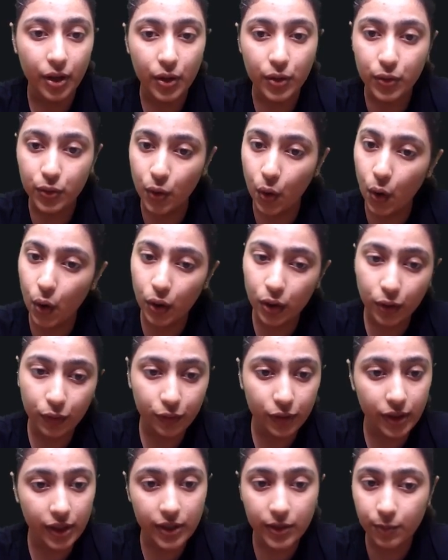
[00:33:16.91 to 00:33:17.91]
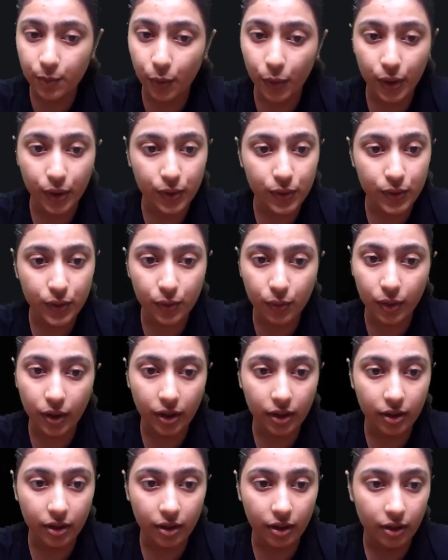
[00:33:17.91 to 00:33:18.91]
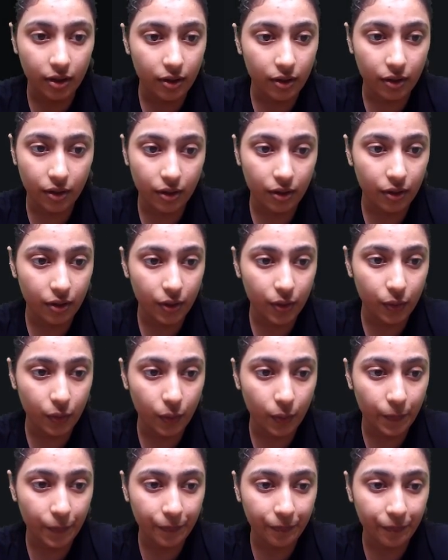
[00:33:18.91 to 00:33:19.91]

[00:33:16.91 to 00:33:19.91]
So all of these points you can do.